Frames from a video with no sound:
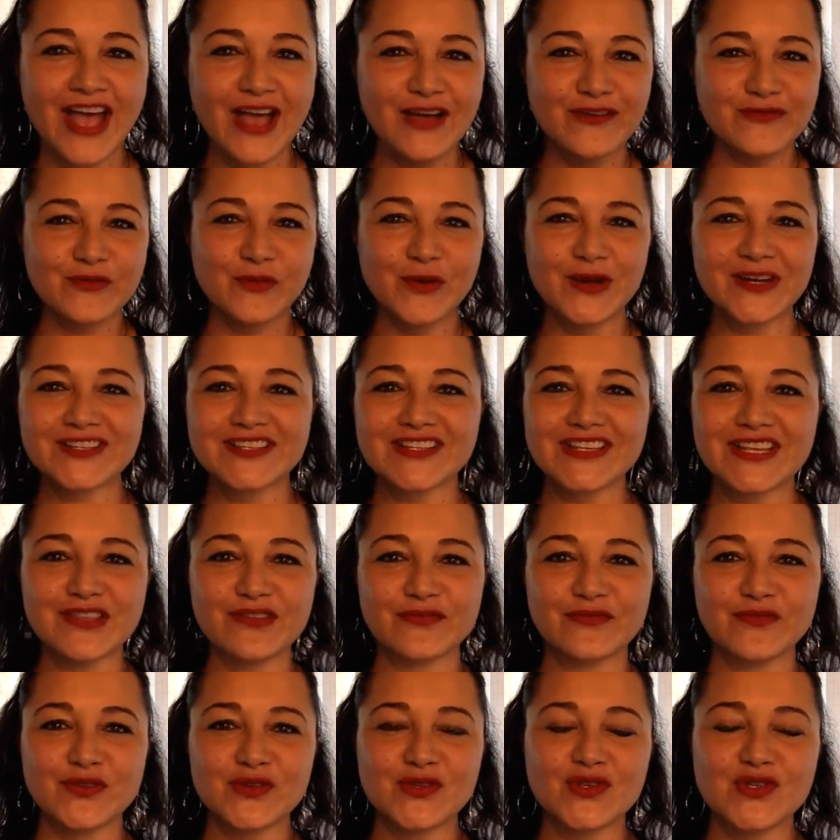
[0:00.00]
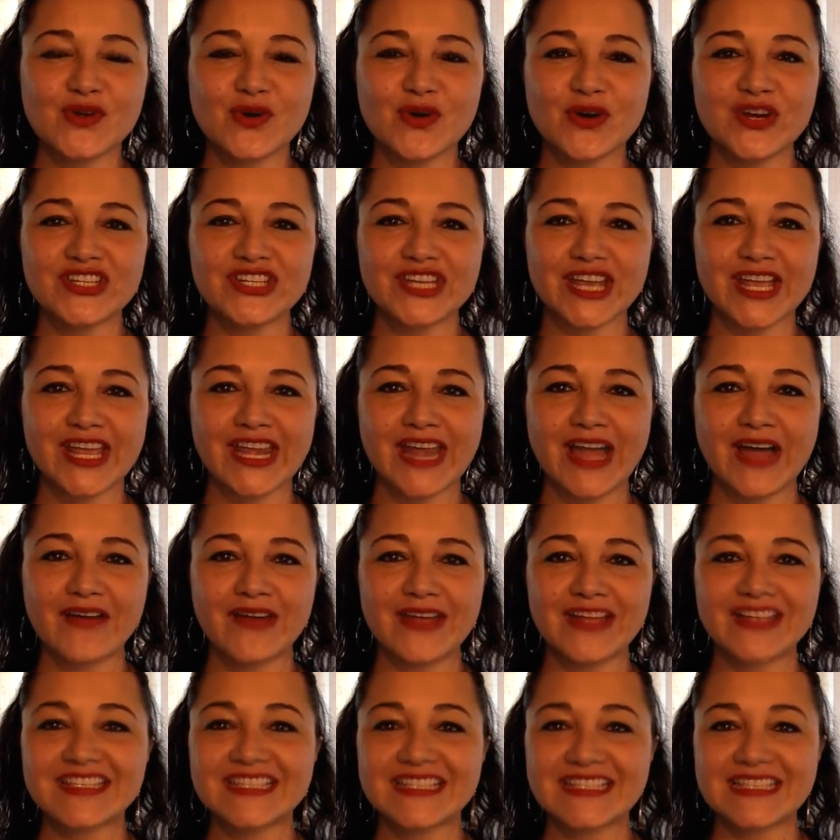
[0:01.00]
If you want to see the full story, check it out
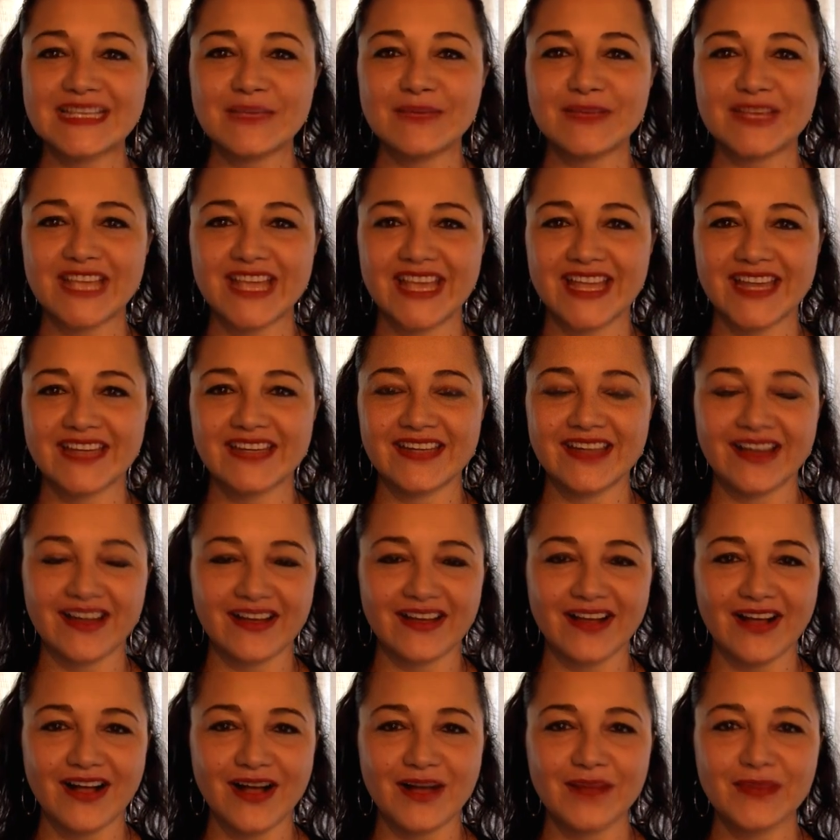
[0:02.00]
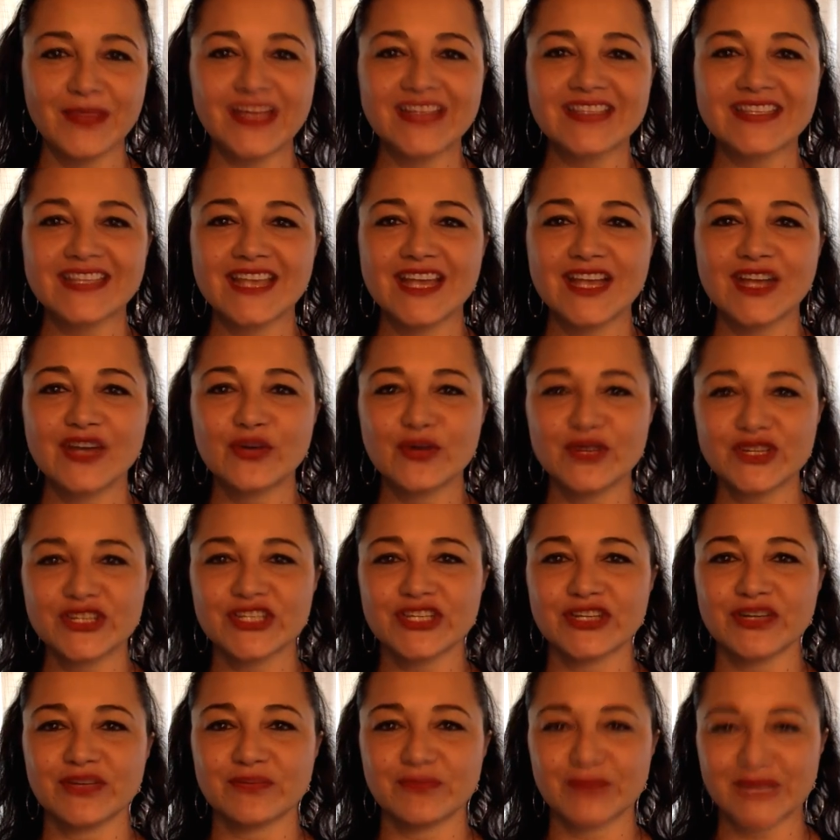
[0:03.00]
at cbn.com. That's
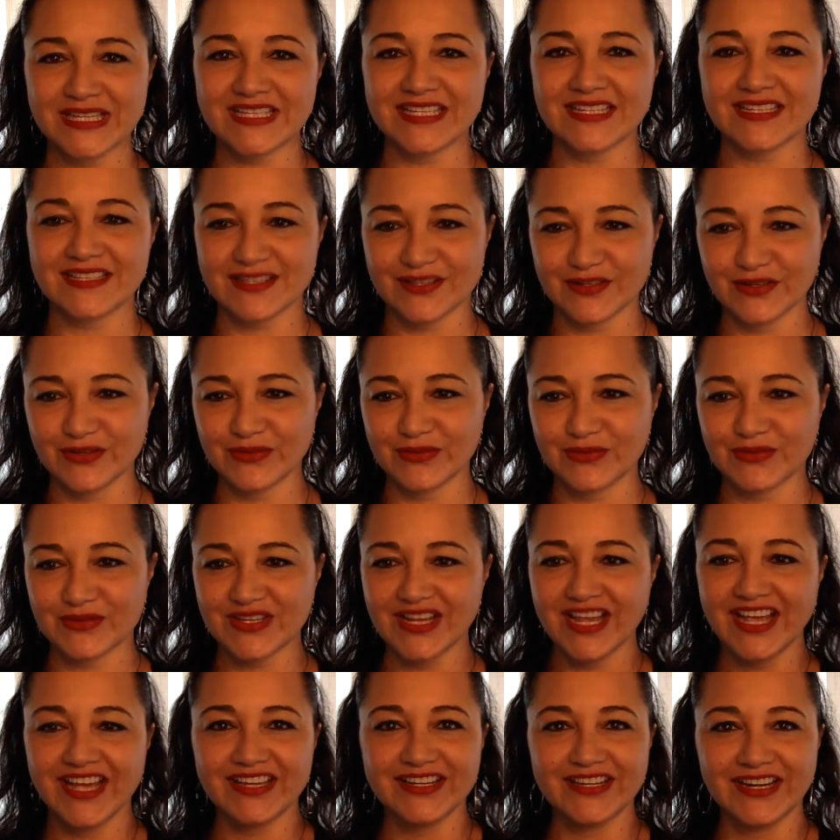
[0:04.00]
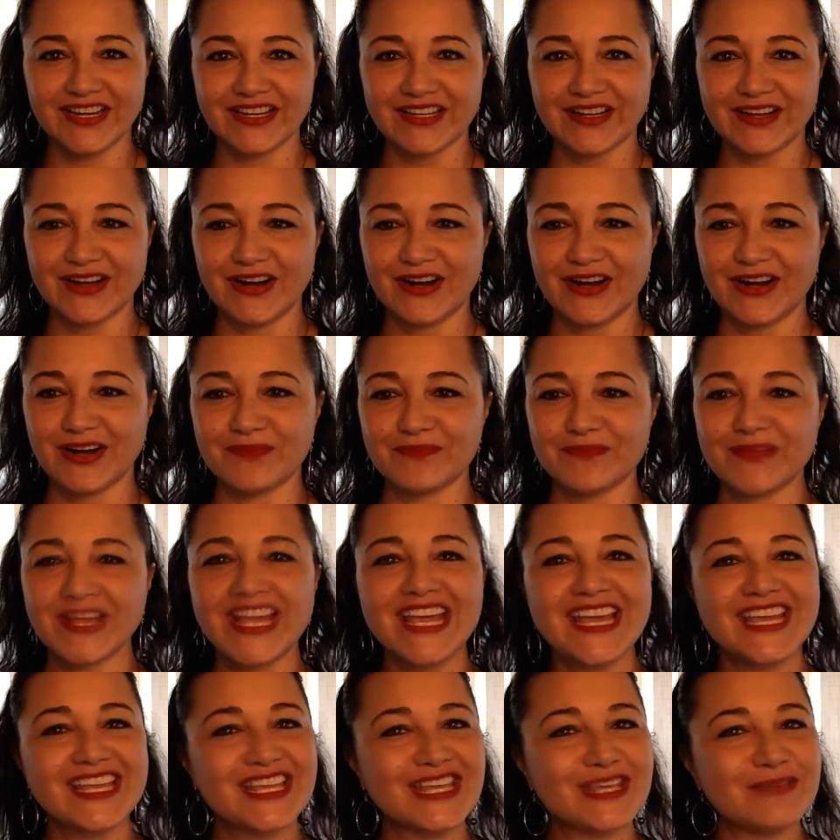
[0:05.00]
christianbusinessnews.com.
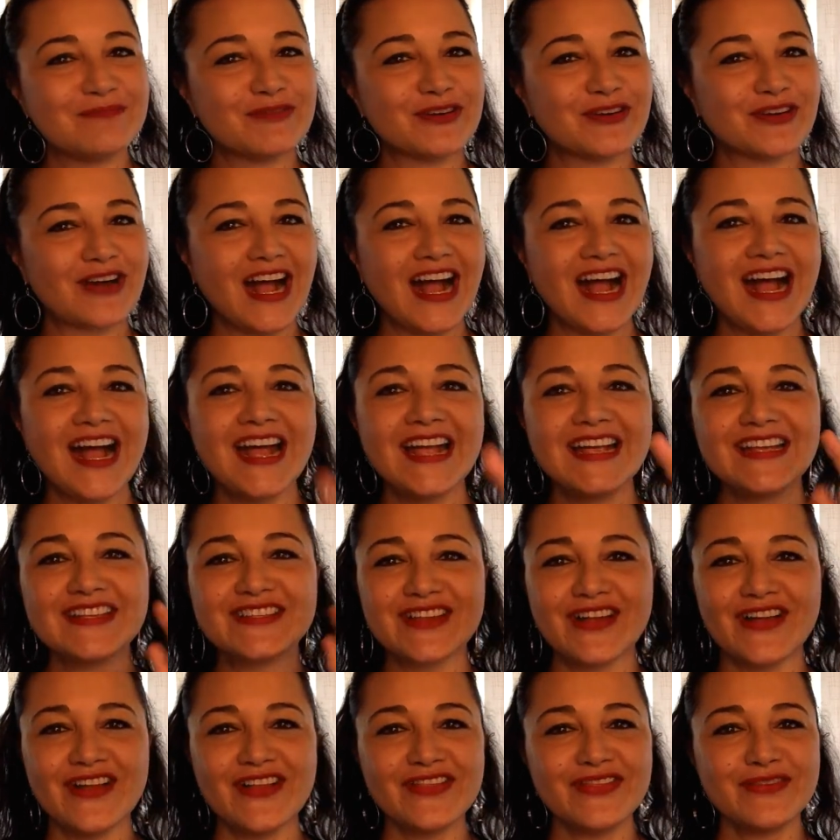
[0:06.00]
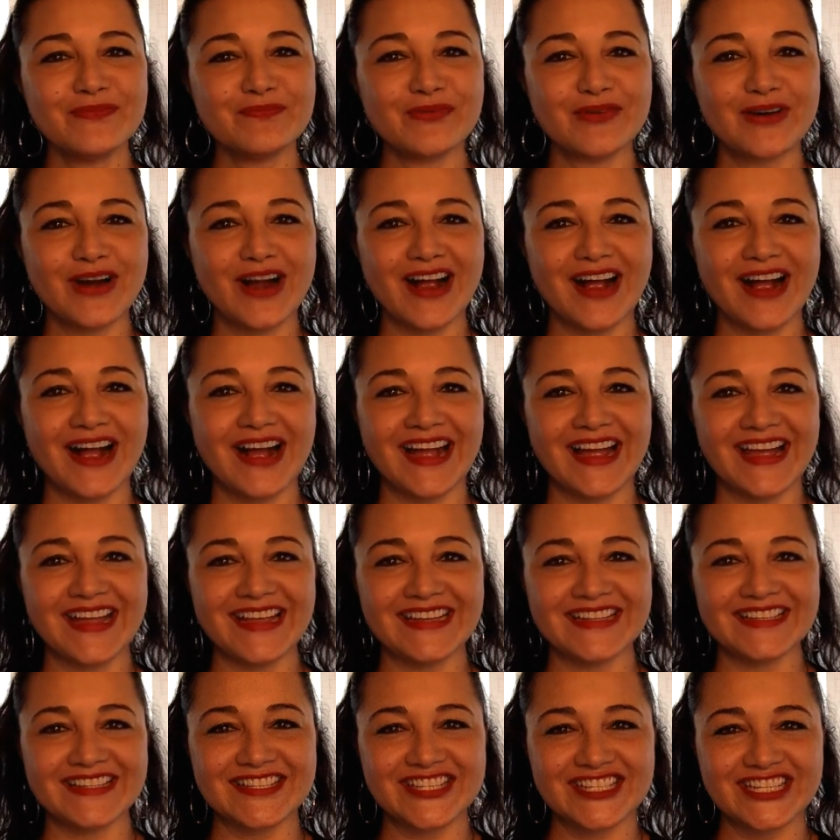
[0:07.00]
Keep your eyes on the
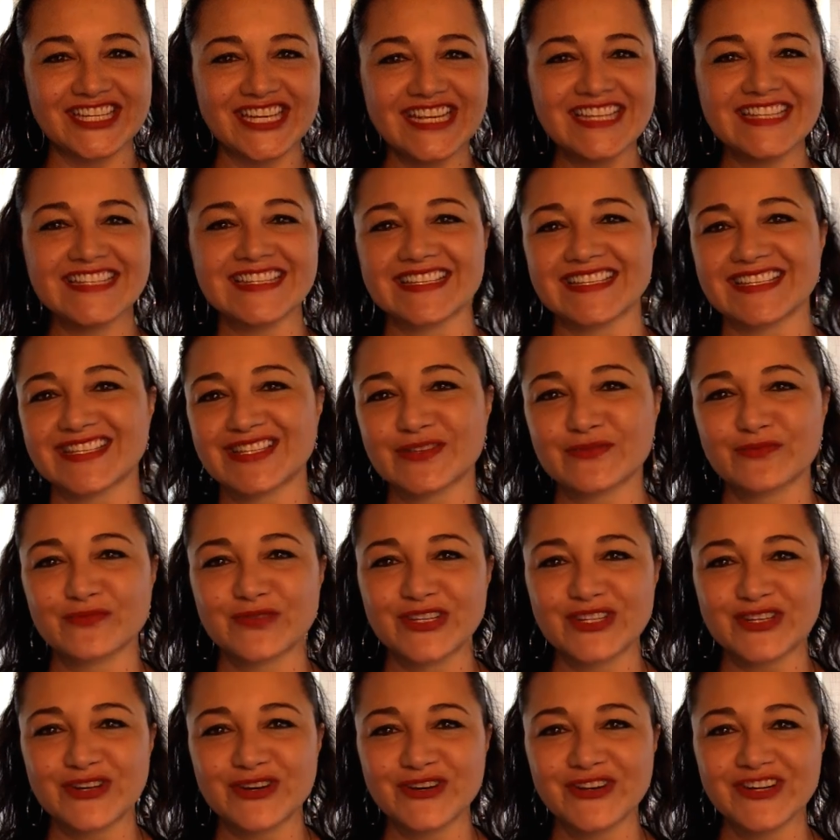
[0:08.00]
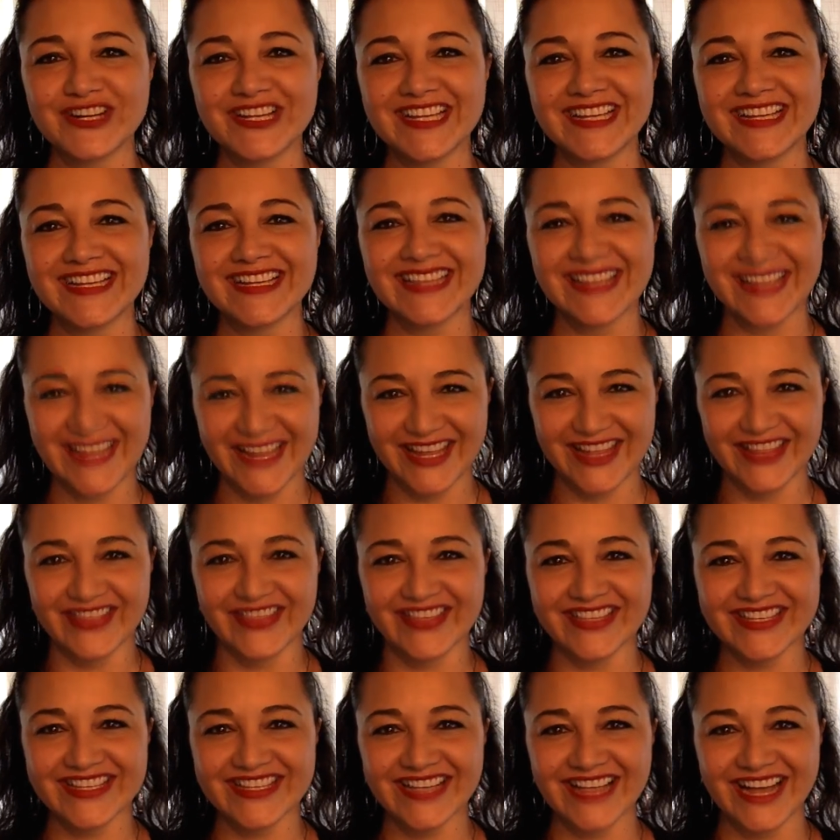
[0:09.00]
prize. Jesus returning in
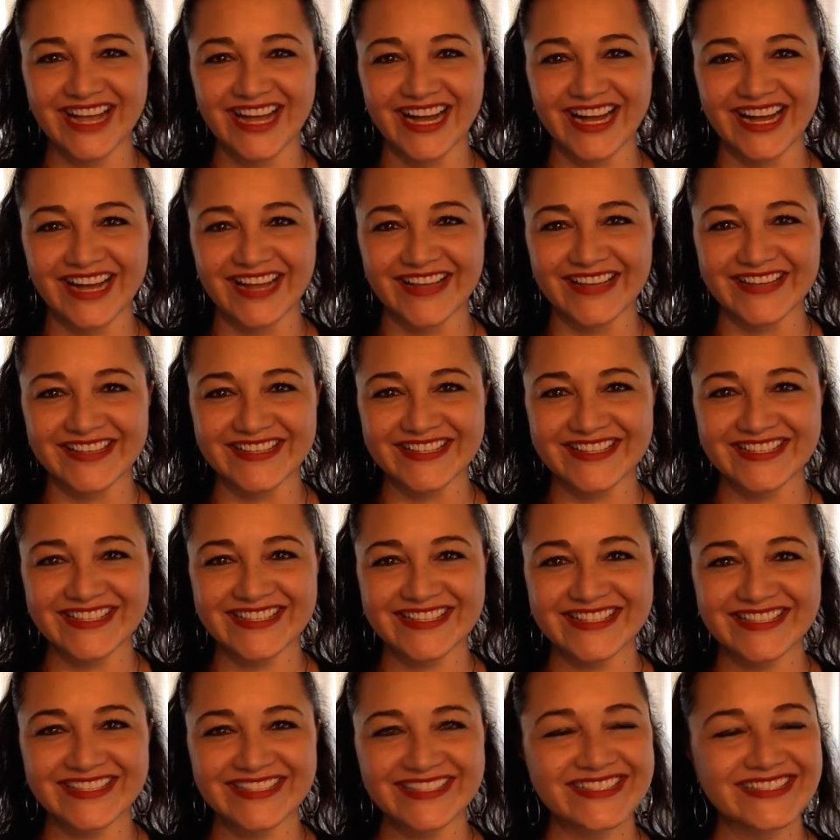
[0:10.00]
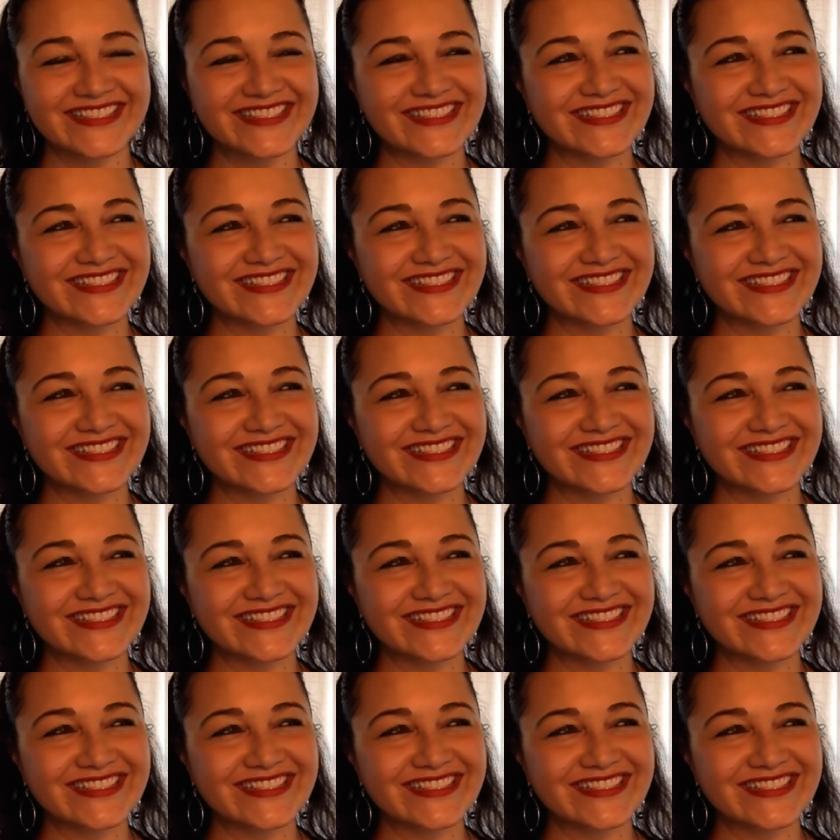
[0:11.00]
the skies.